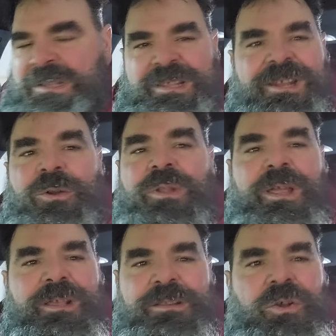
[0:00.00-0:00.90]
I don't
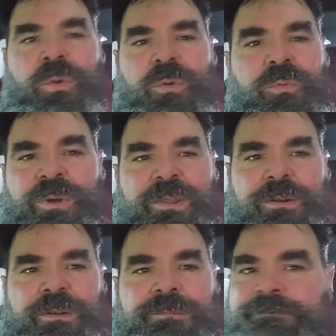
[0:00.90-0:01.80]
like the cold
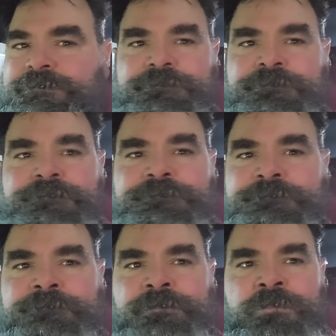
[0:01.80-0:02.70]
weather. Mm -mm.
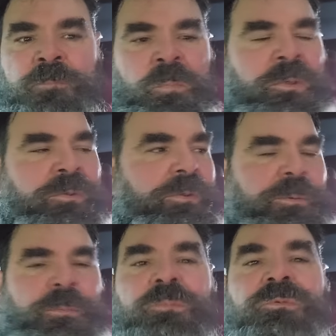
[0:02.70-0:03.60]

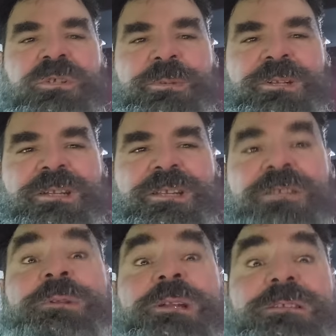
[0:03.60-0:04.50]
So he's been in,
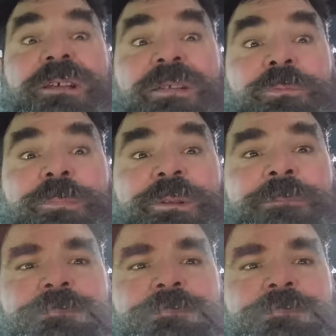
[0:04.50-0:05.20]
he's been inside for a bit.